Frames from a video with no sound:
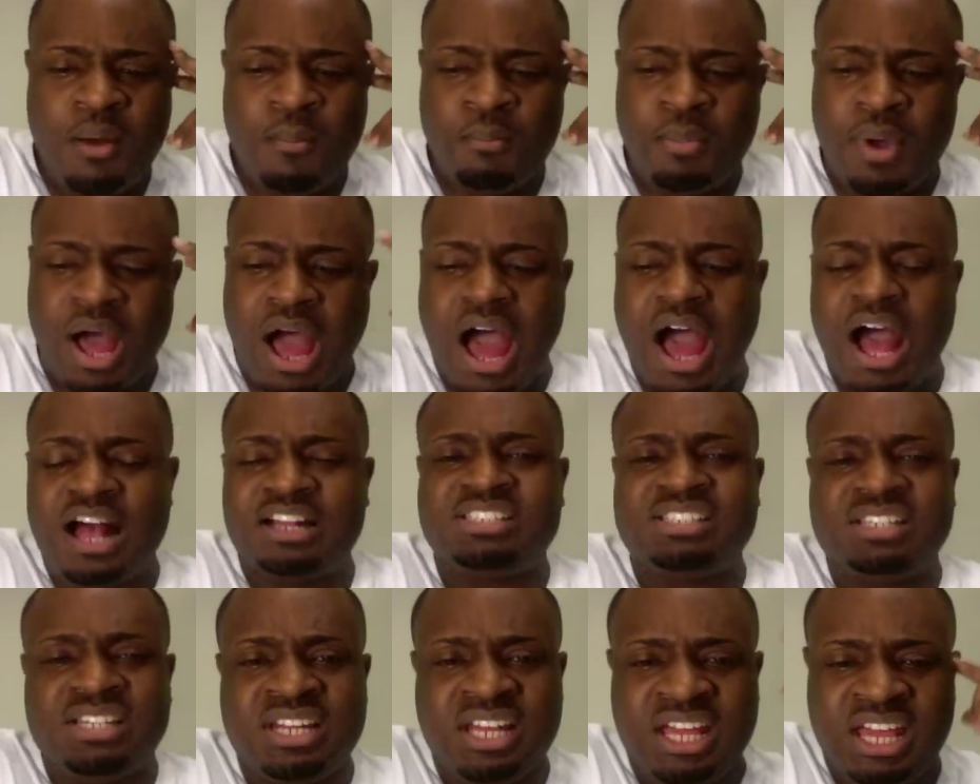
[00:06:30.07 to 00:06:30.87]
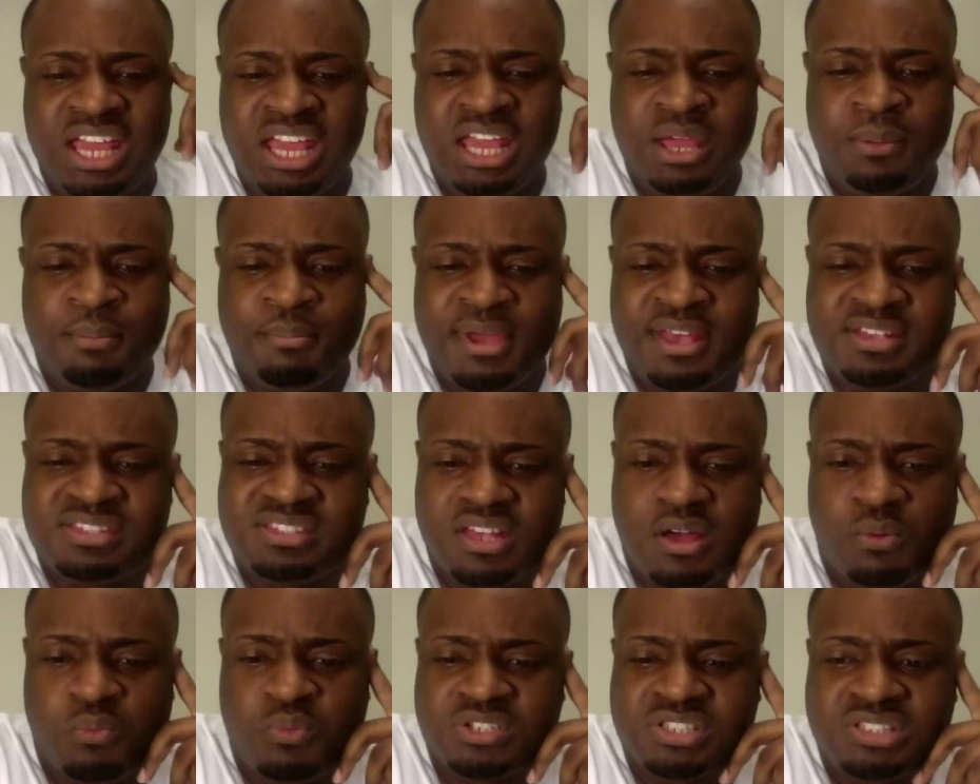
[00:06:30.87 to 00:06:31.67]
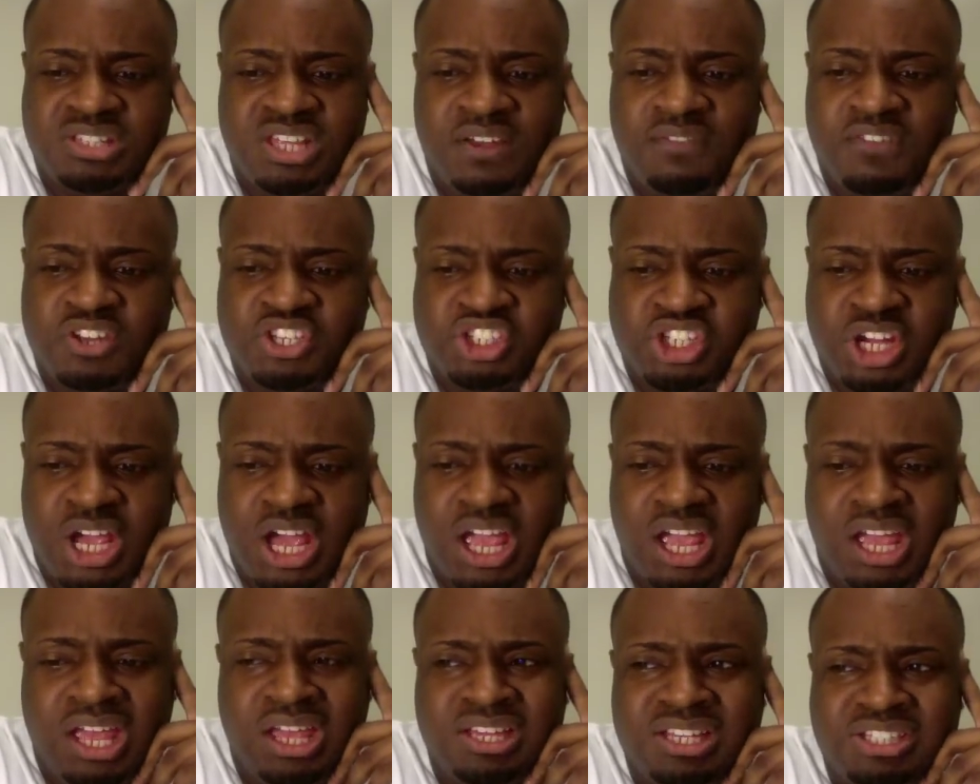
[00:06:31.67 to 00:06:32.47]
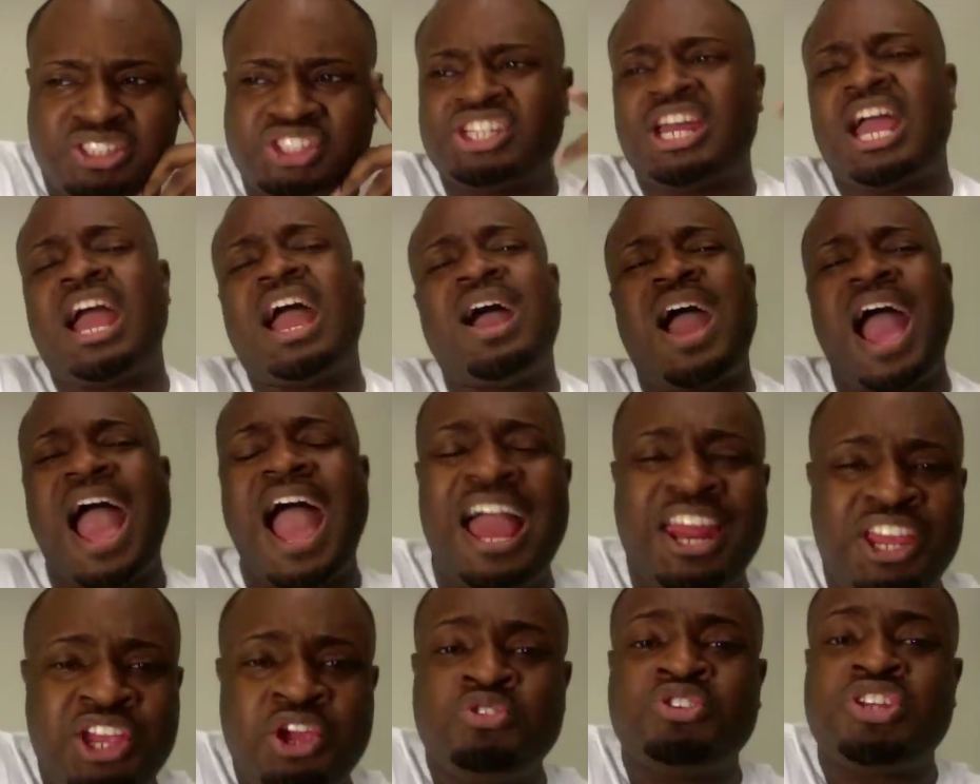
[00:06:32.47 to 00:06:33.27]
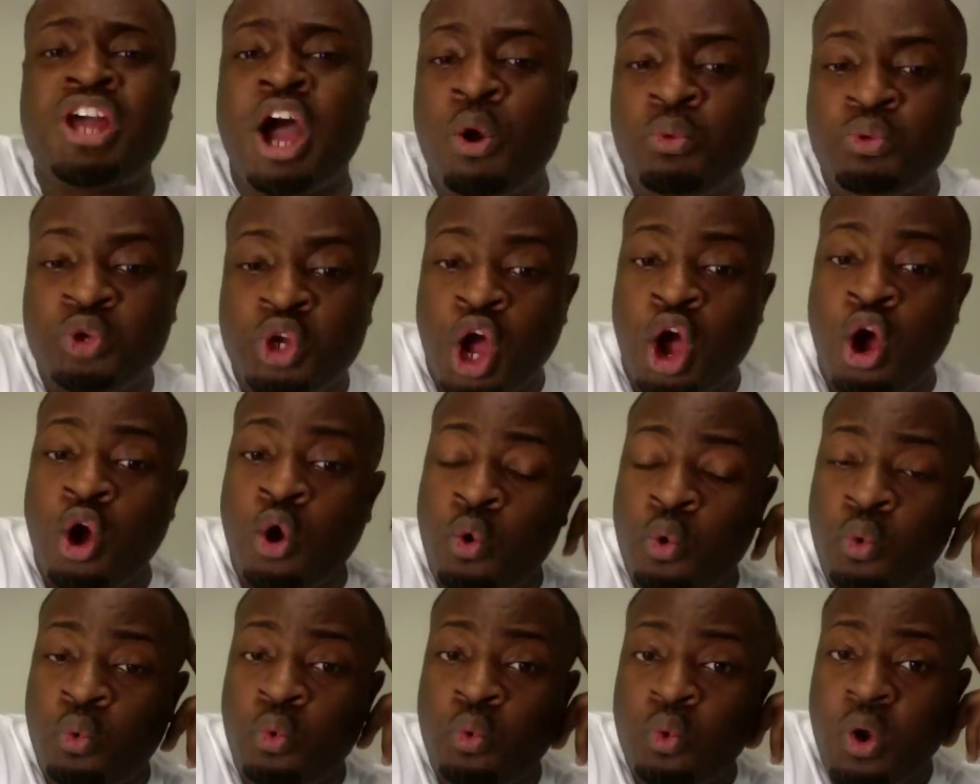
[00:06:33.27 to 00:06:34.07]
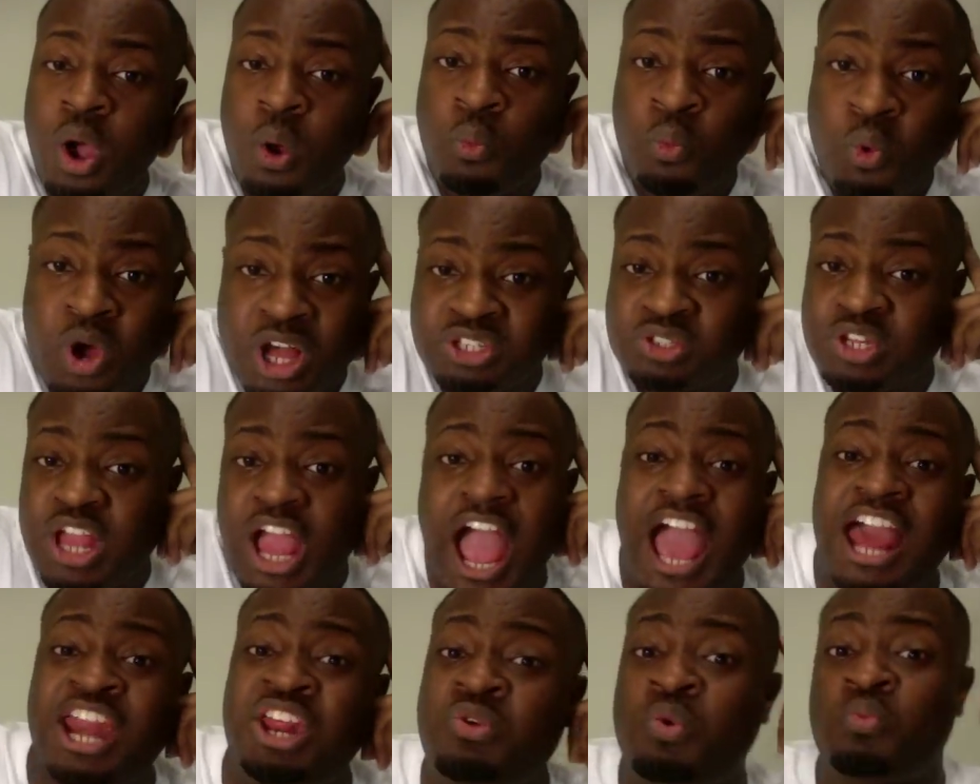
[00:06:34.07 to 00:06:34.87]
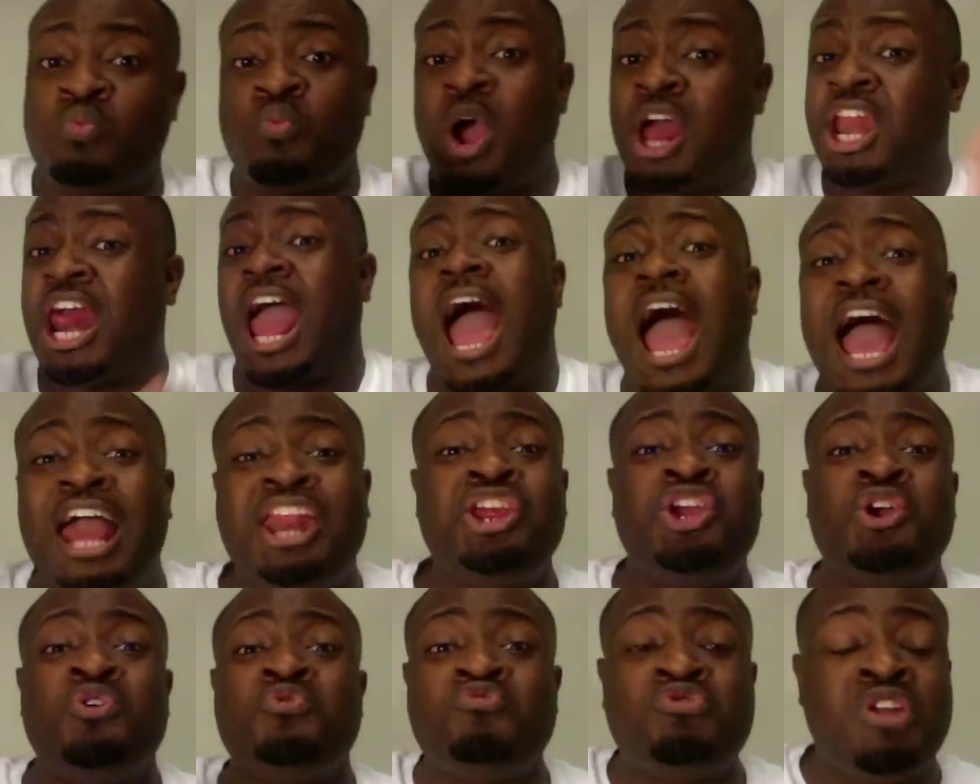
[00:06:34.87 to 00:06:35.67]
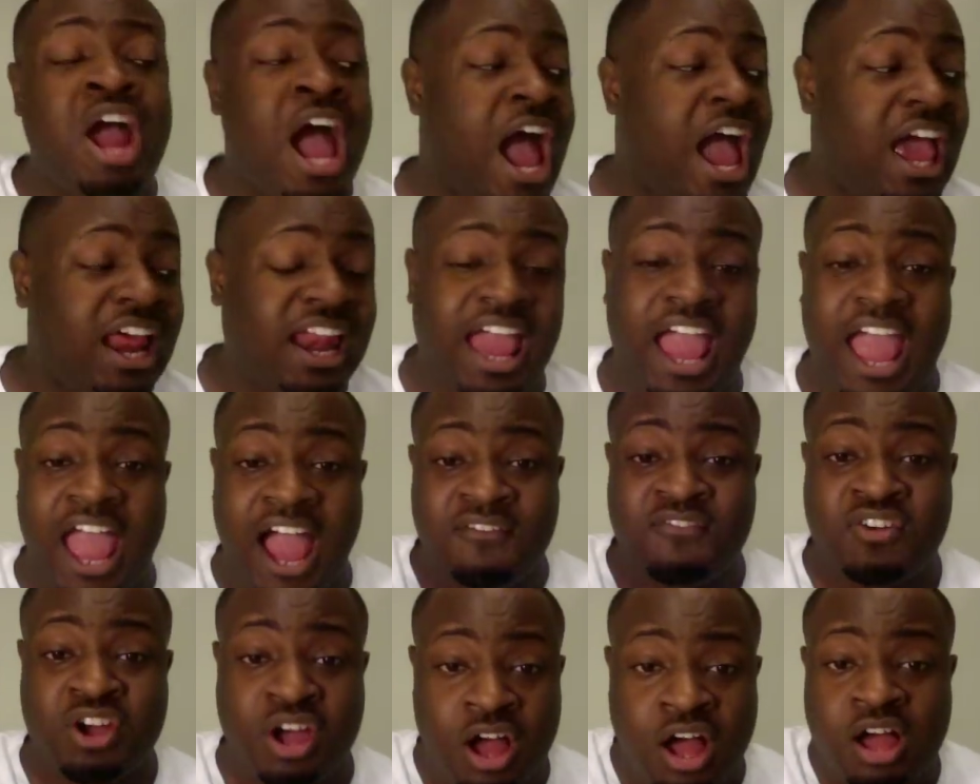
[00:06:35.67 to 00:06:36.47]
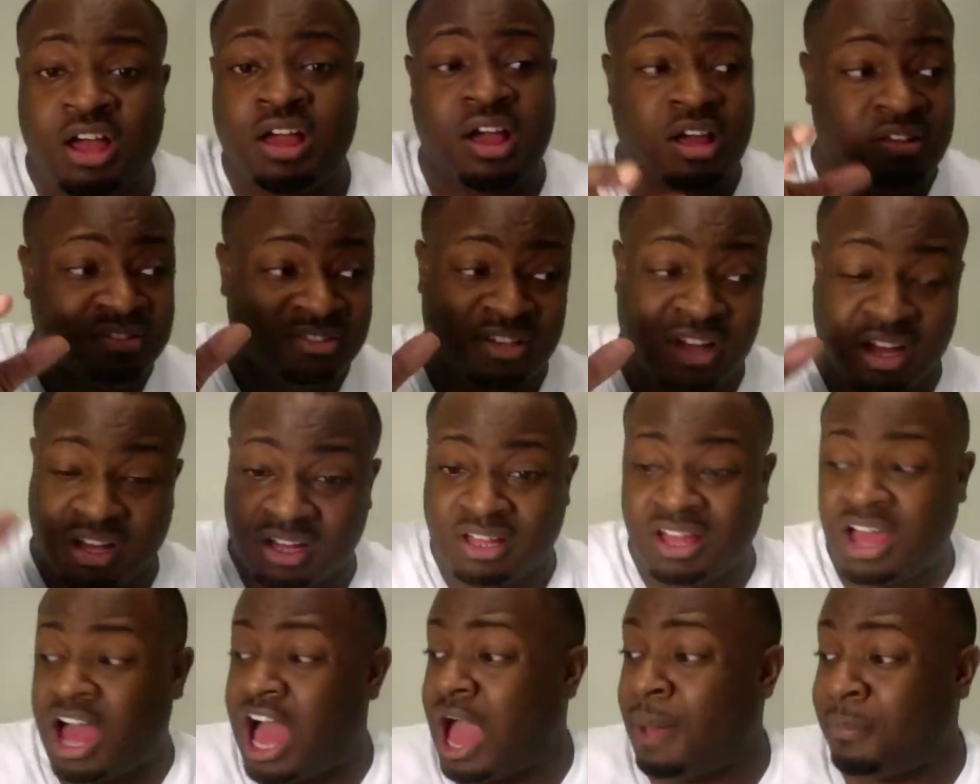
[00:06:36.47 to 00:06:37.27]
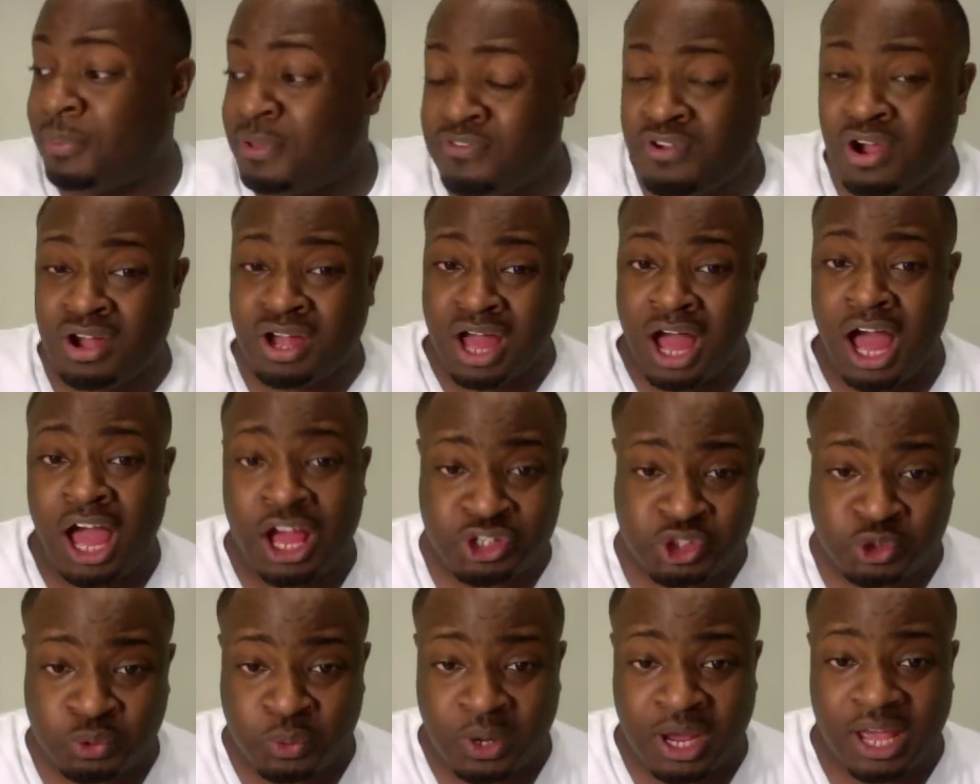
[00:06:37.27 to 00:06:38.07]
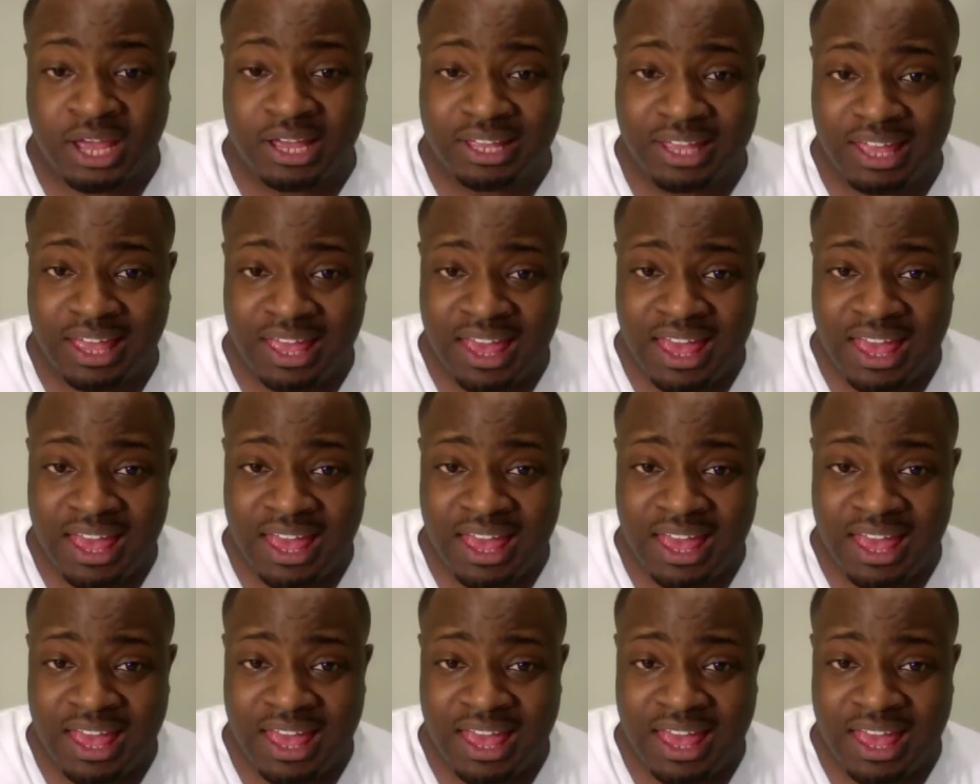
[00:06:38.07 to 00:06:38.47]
But Hustling meets up with Stevie J. Child, how you don't know how do you not have a copy of your contract?